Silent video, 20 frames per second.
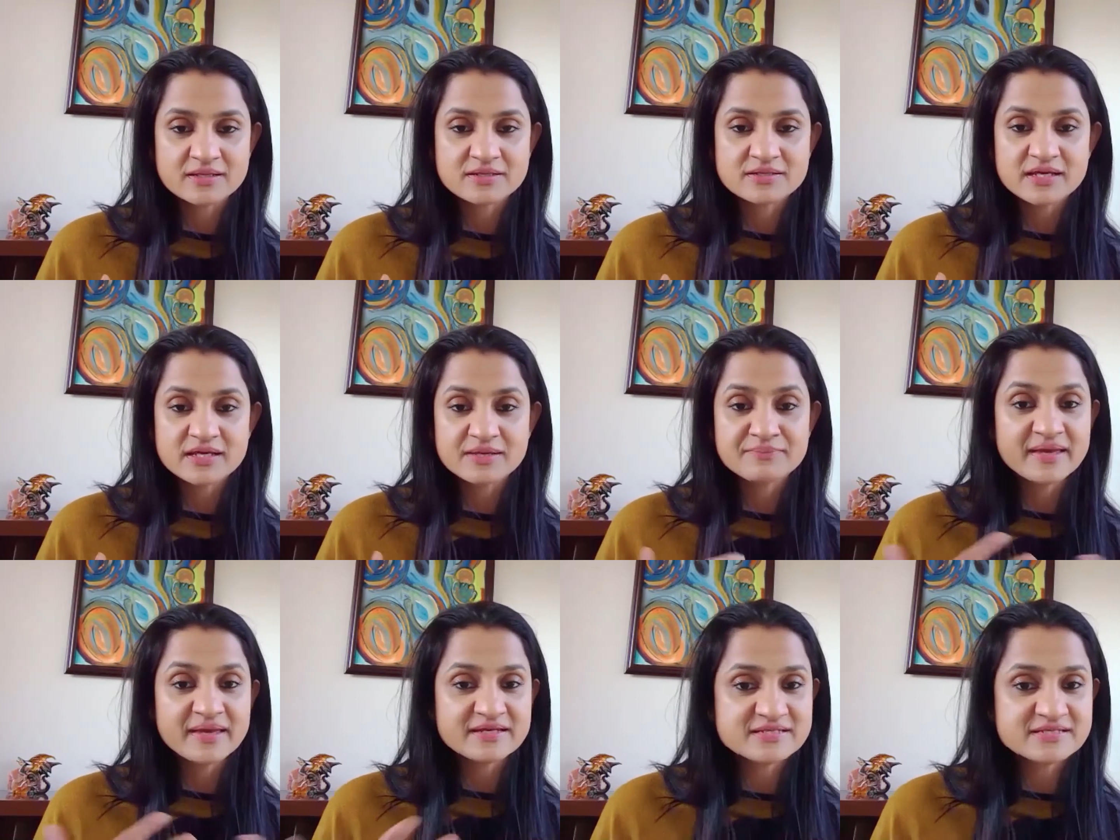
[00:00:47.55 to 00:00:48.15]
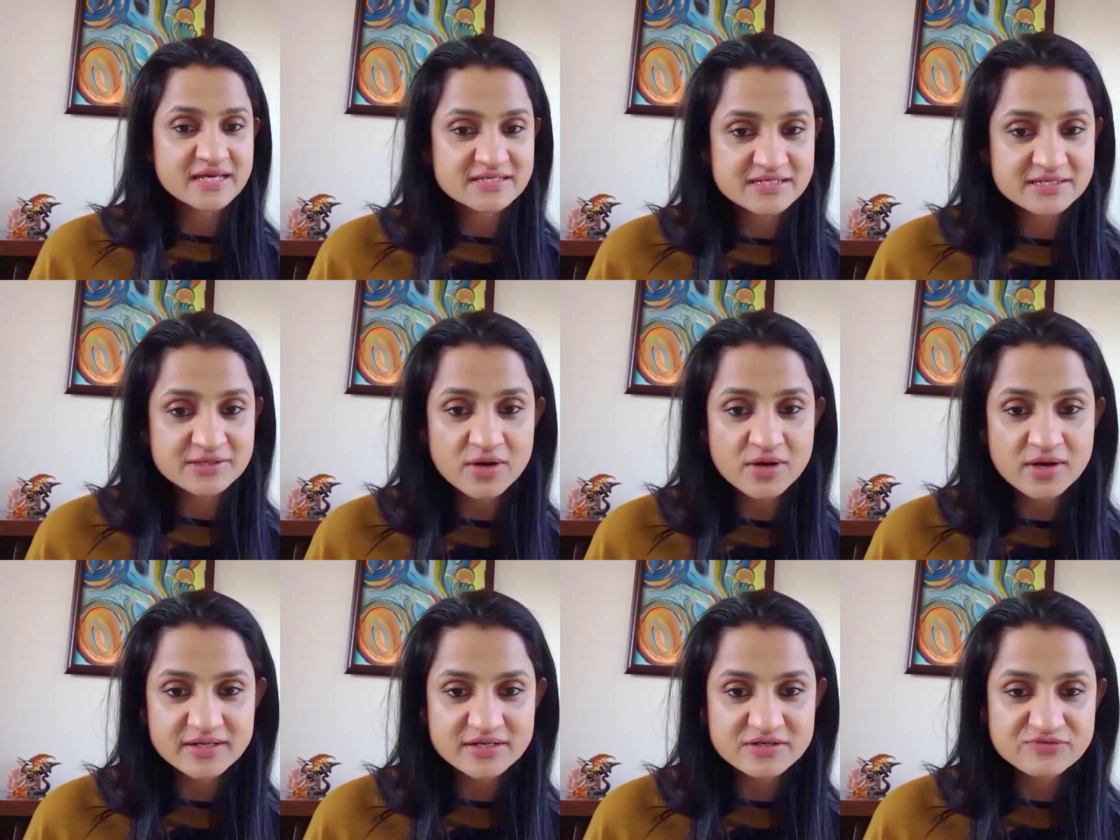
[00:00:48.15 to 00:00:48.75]
meditating on
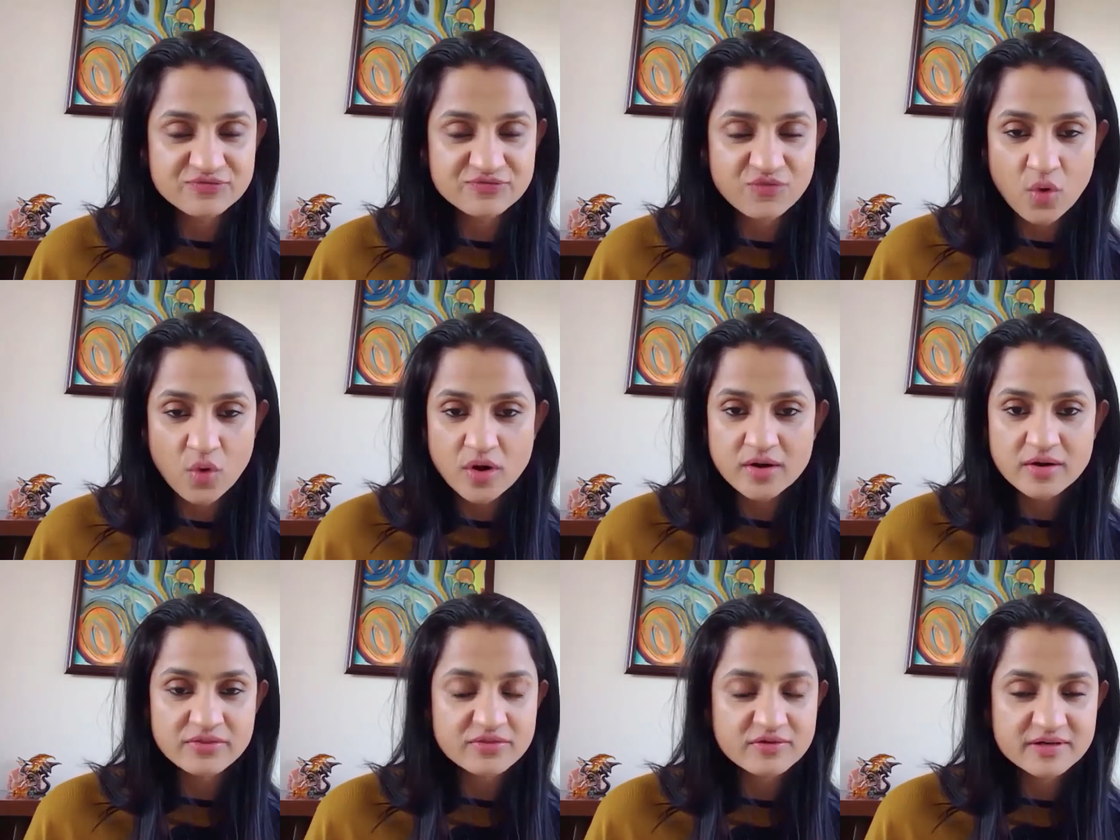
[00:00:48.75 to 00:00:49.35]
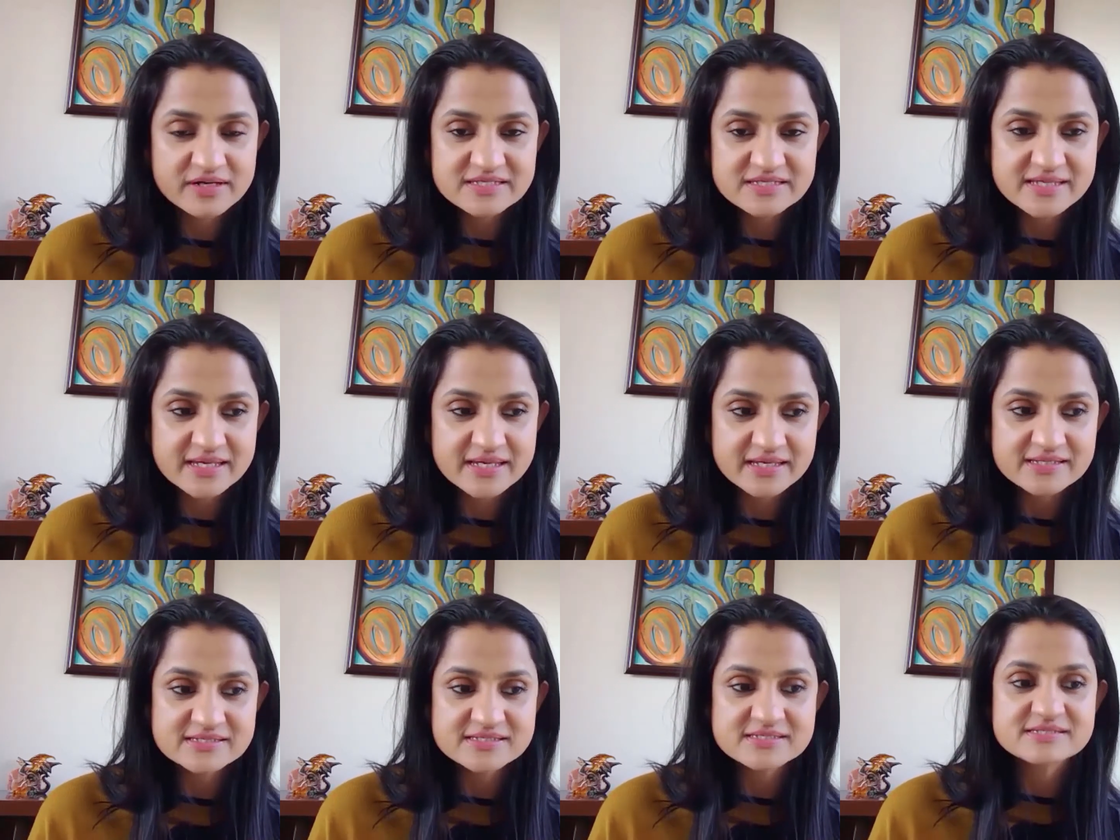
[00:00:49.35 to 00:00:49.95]
it for 30
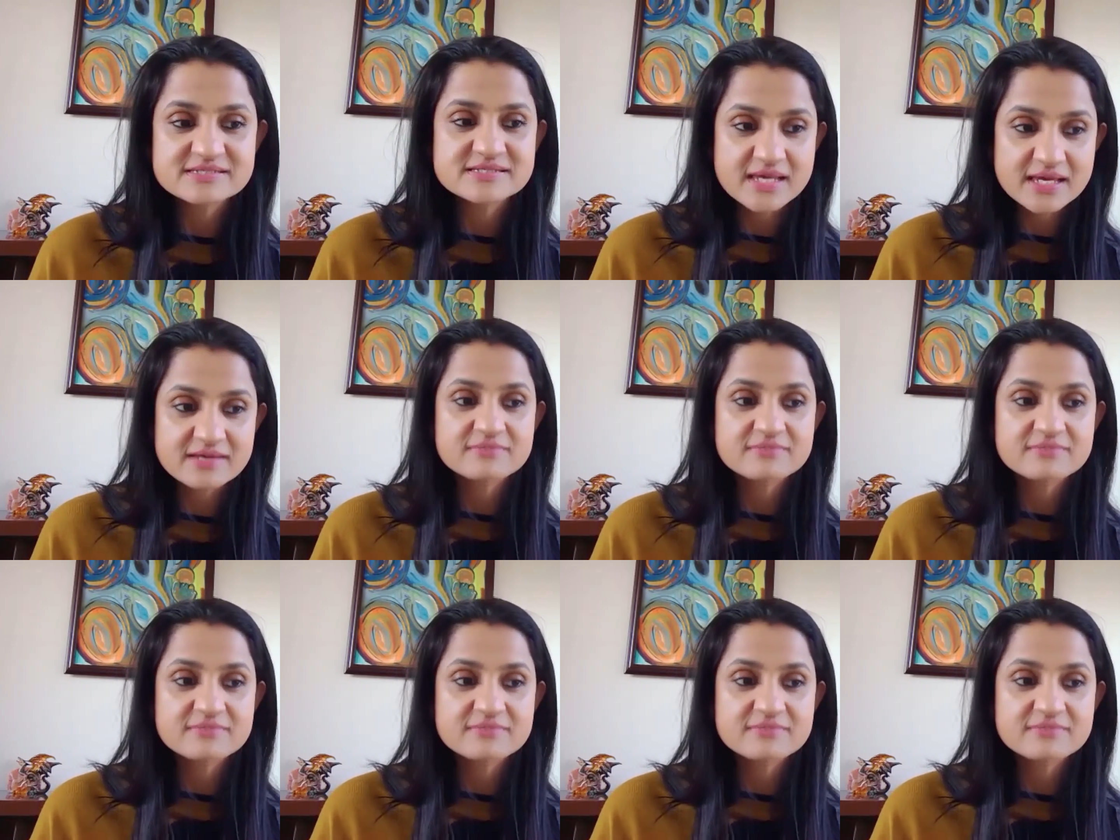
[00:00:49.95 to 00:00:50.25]
seconds and saying,